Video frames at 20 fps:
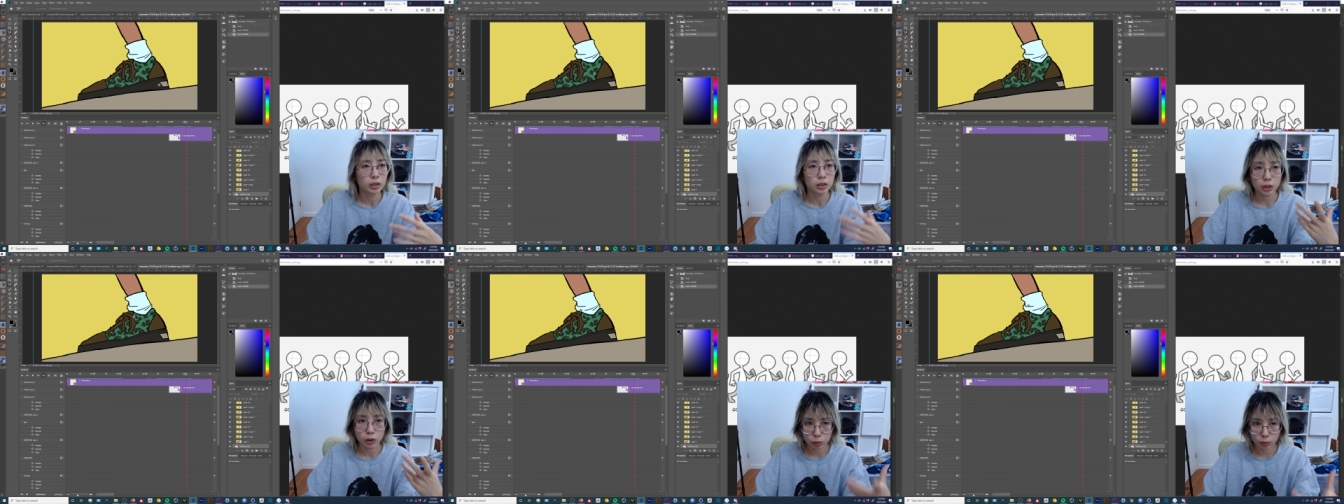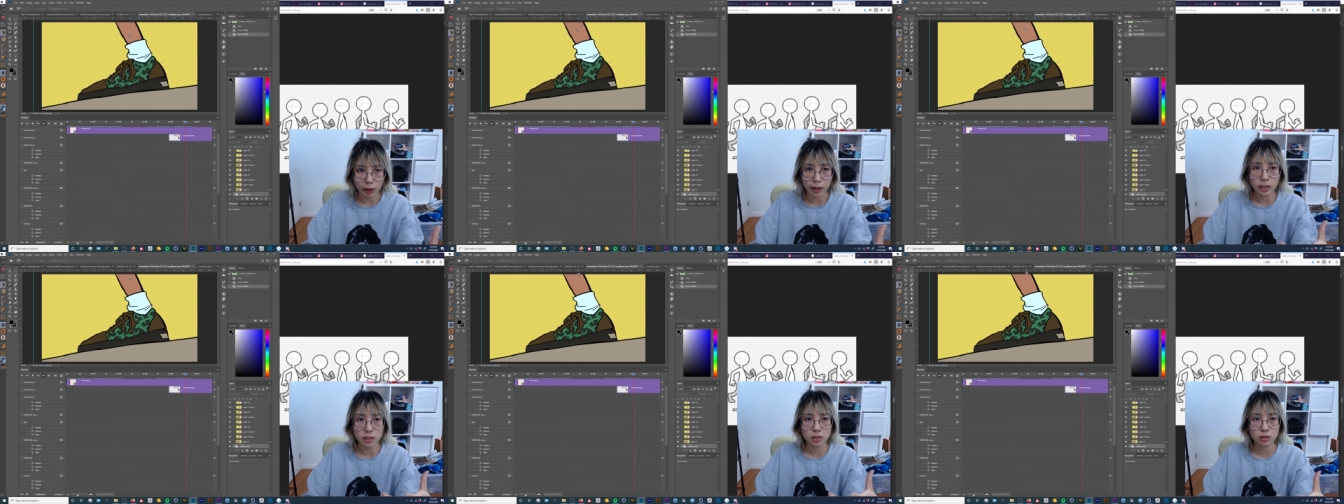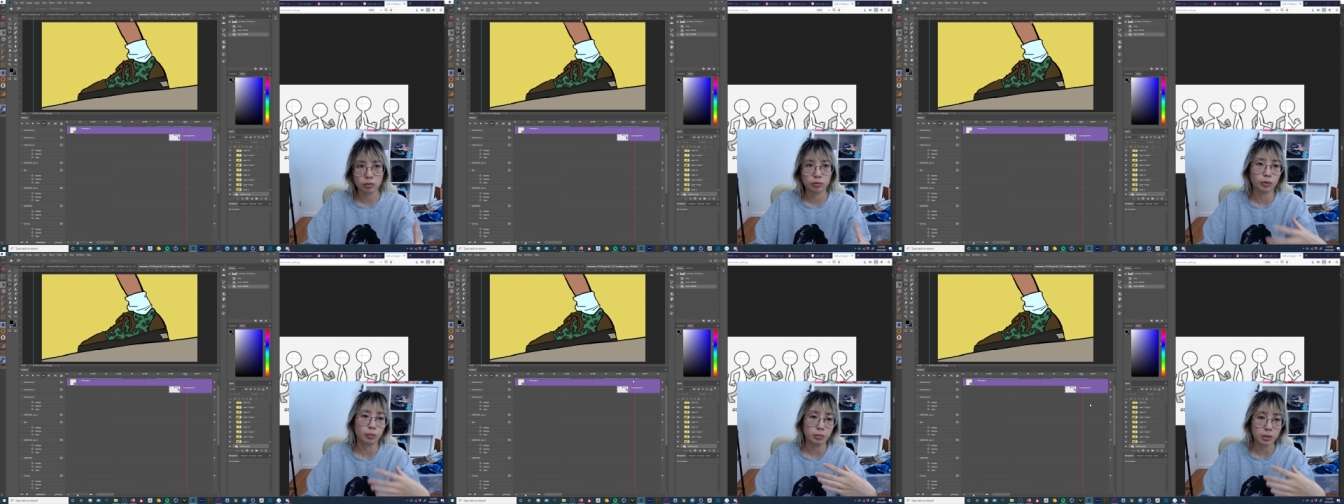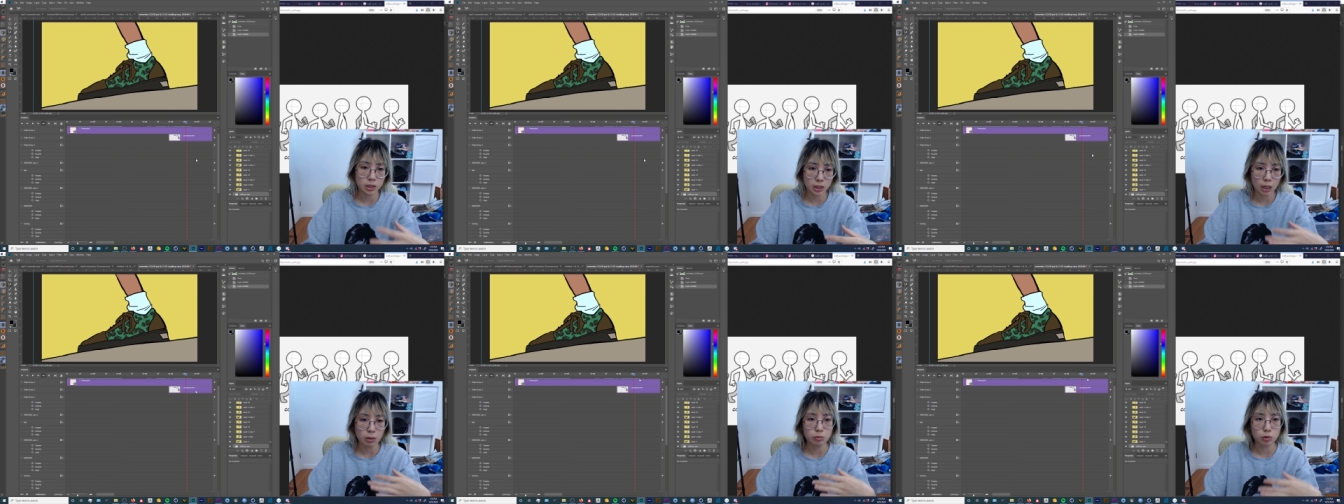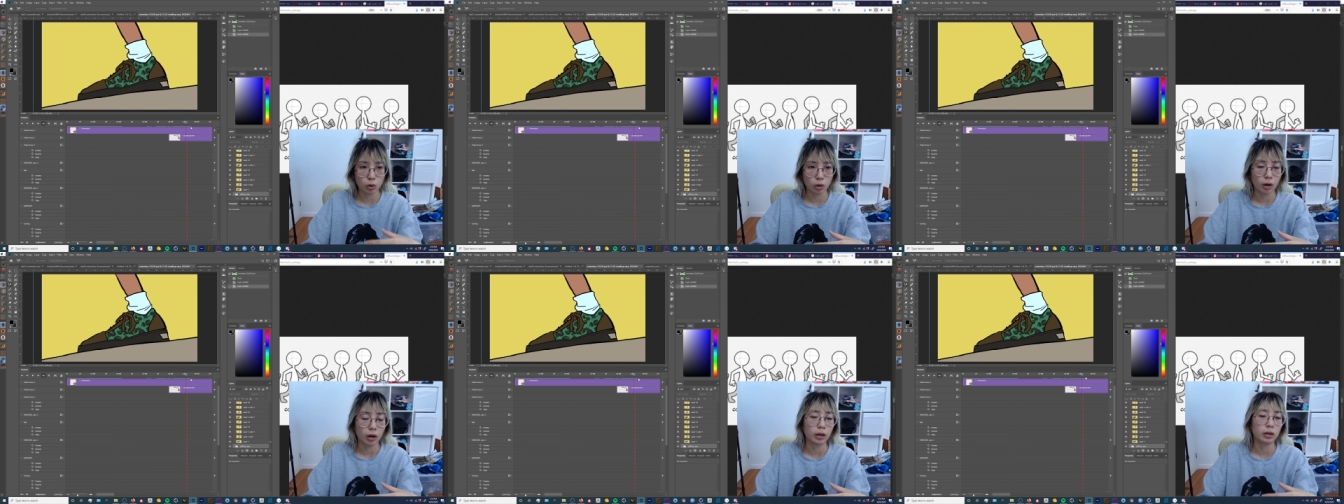traced from the same
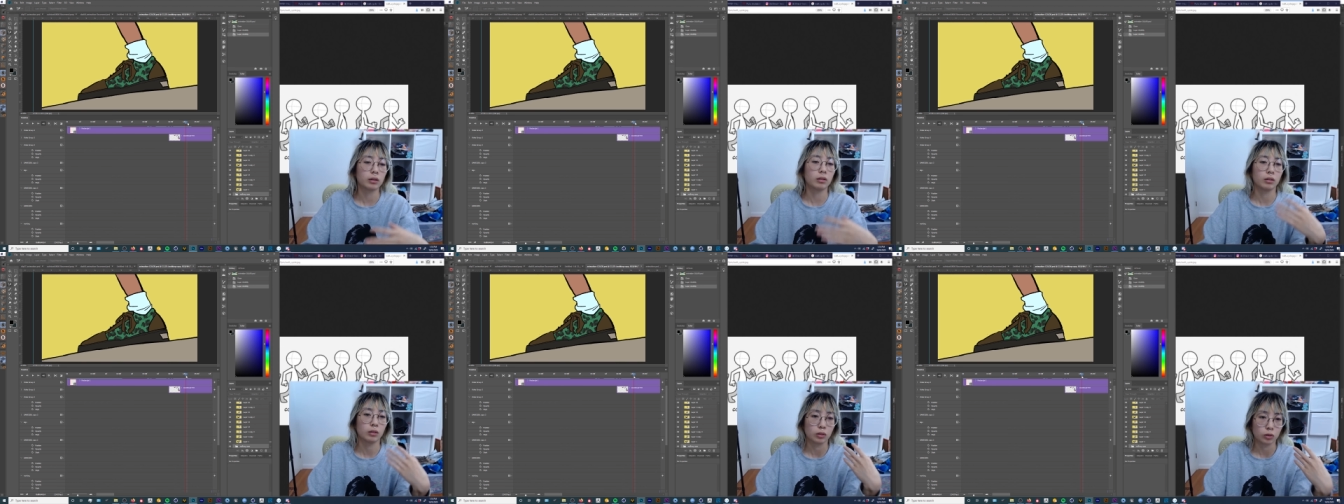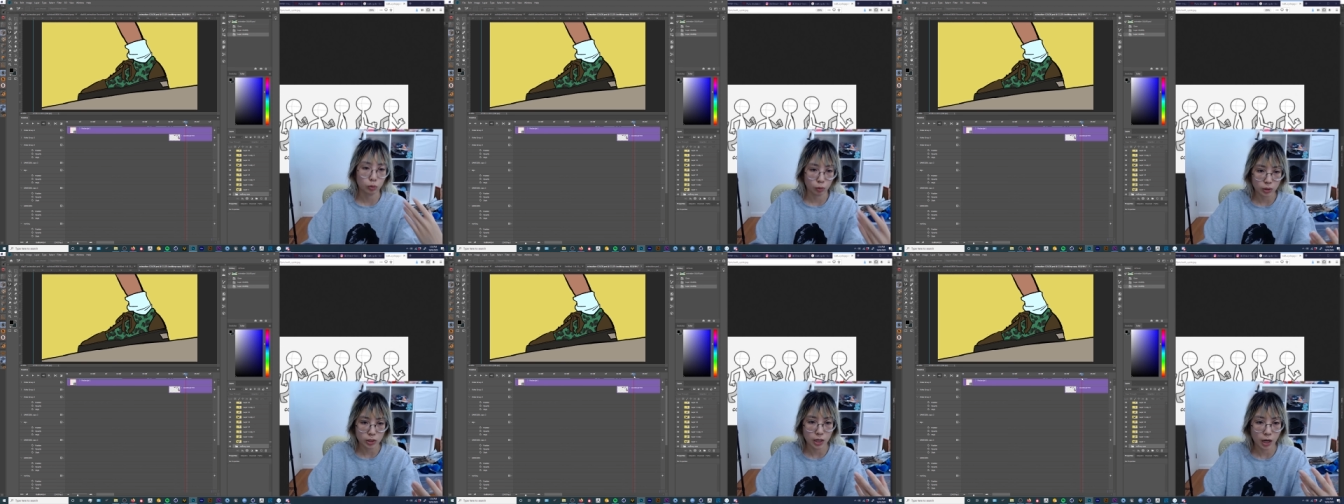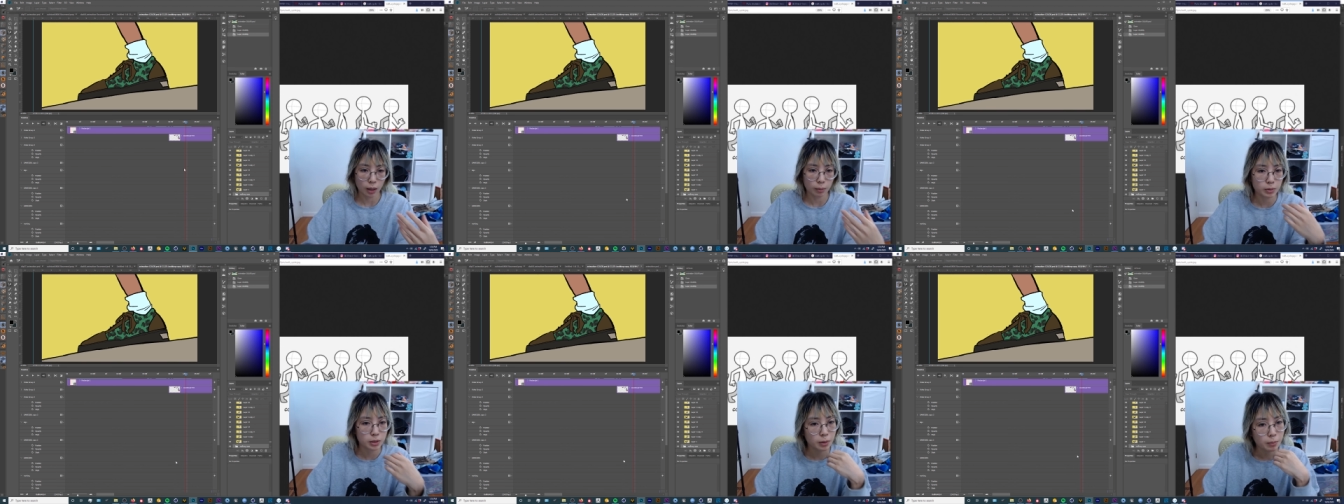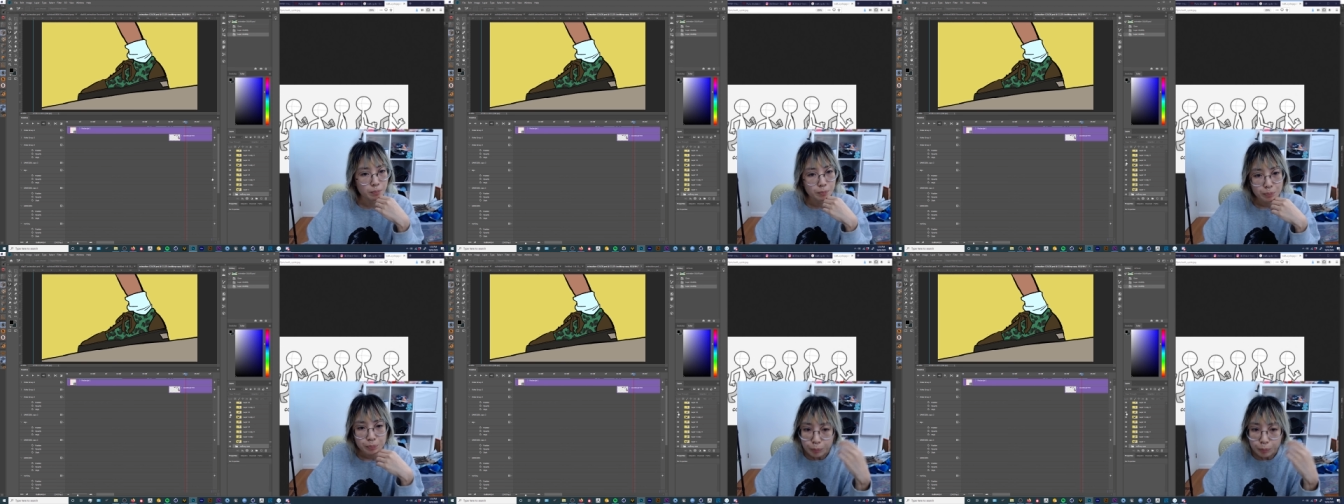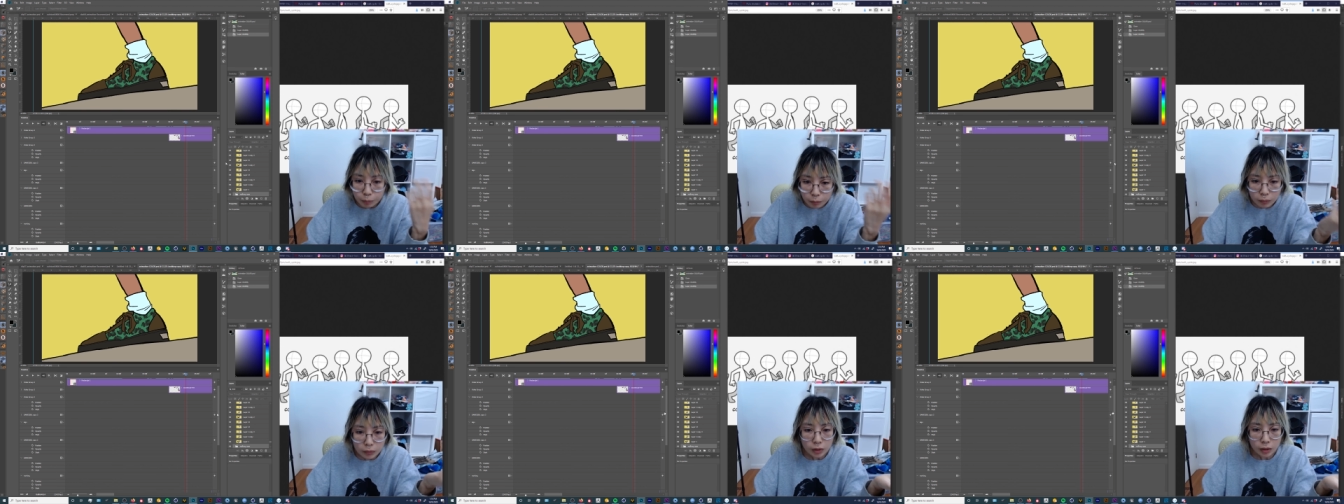drawing 3 times.
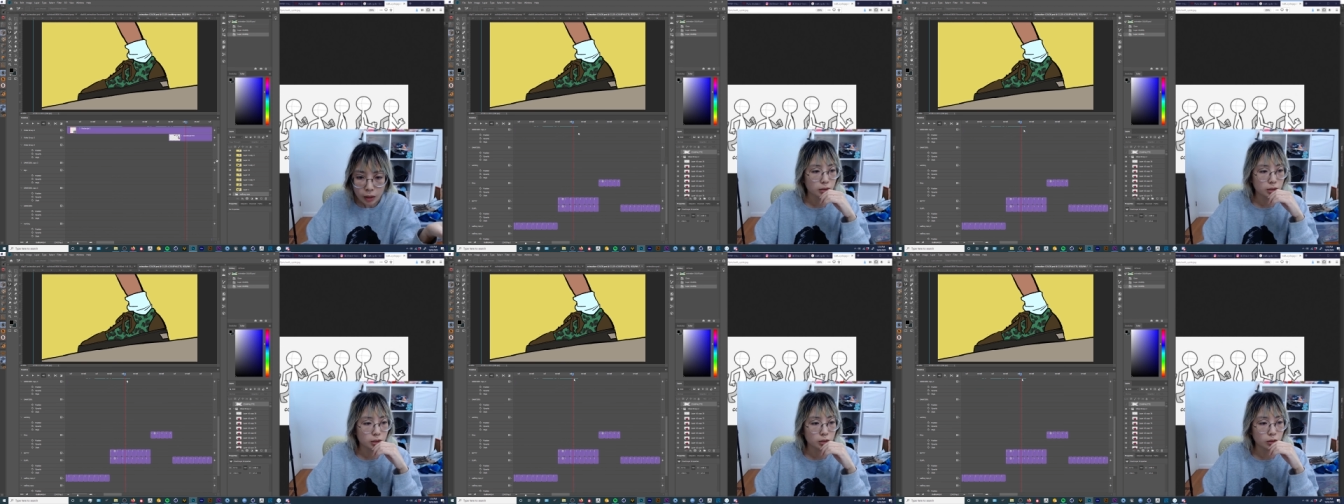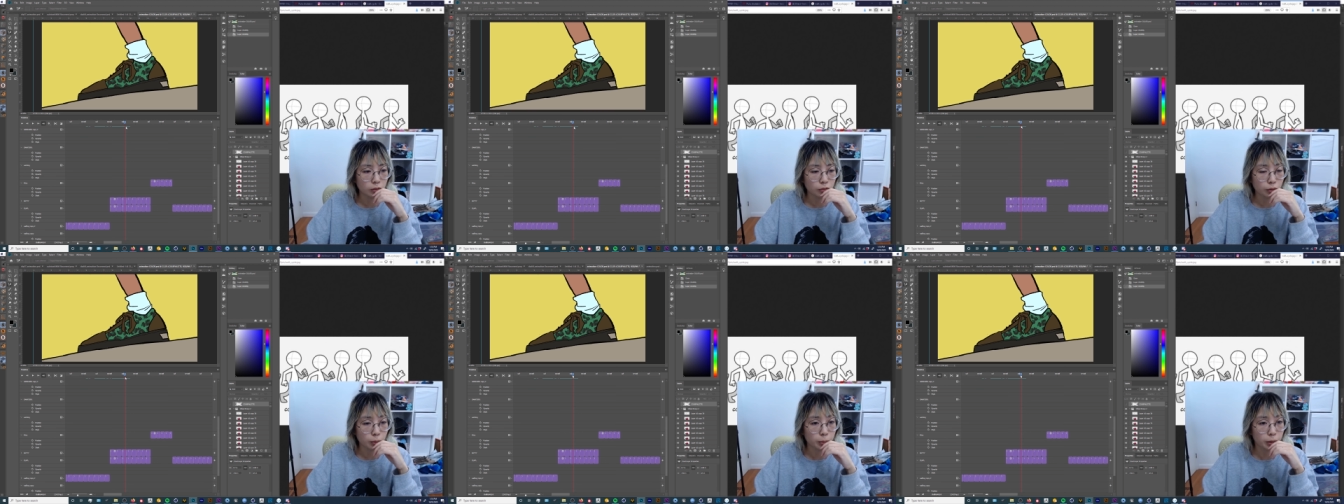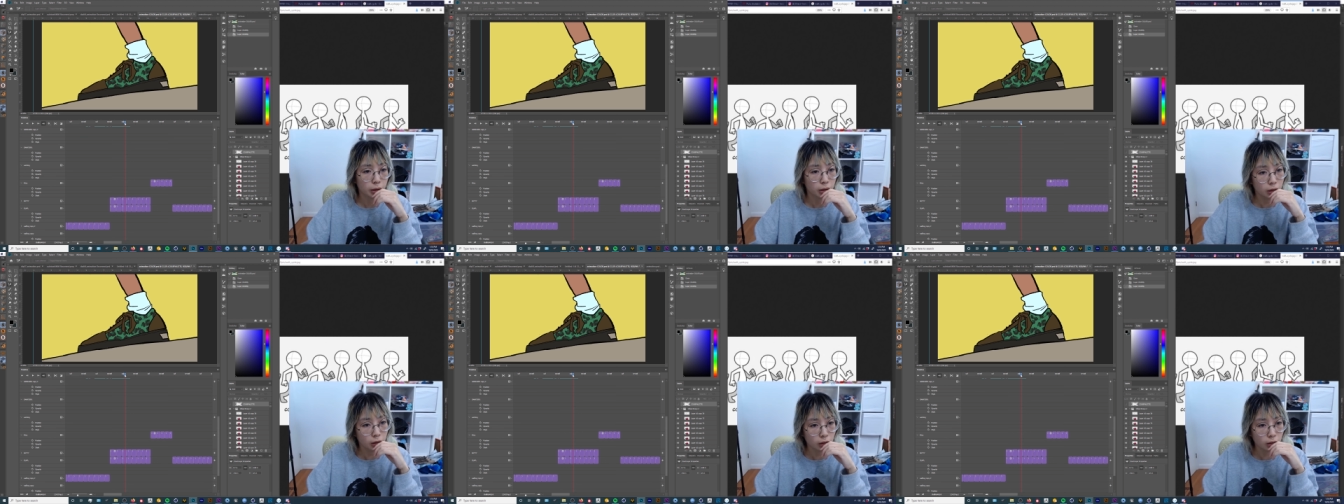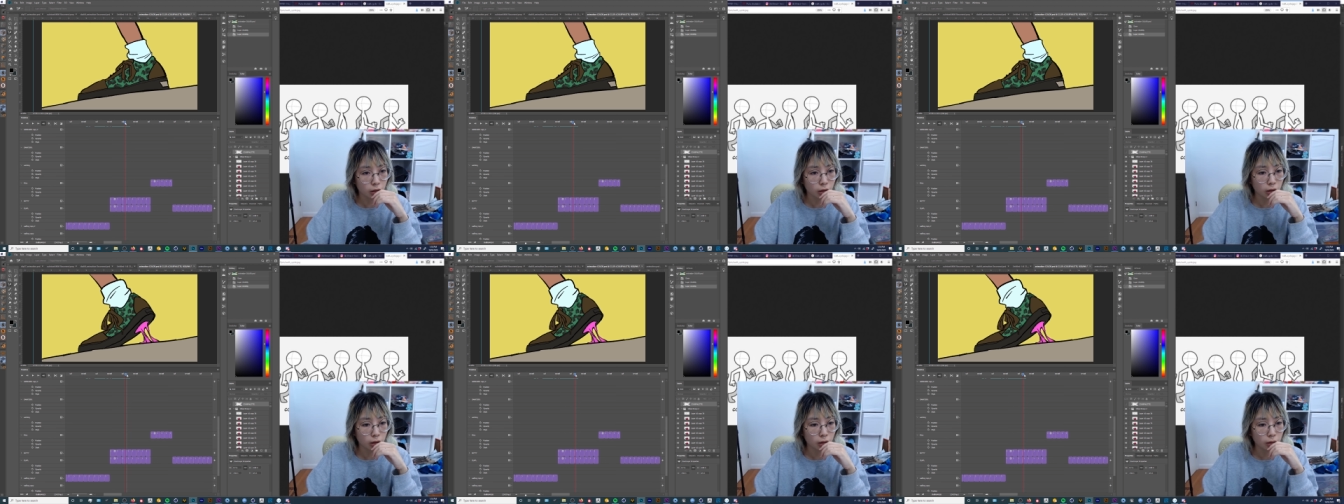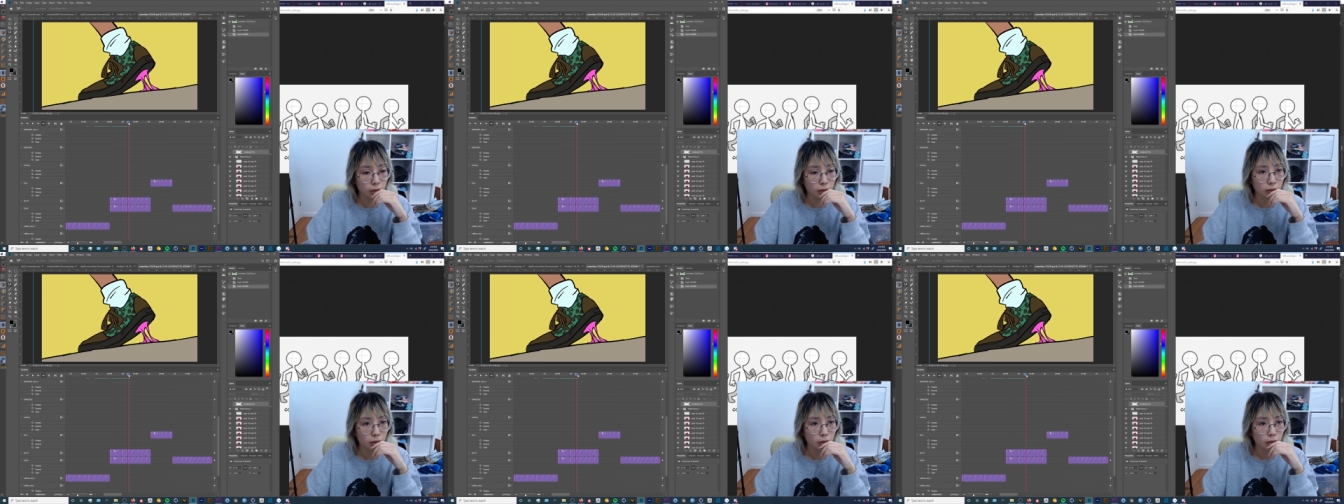So from
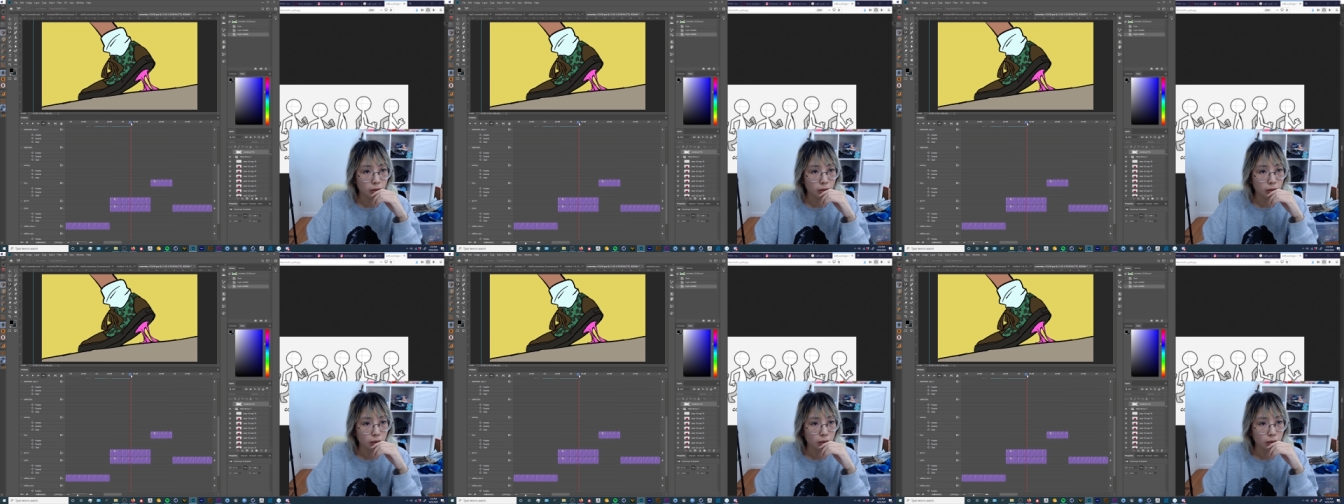here,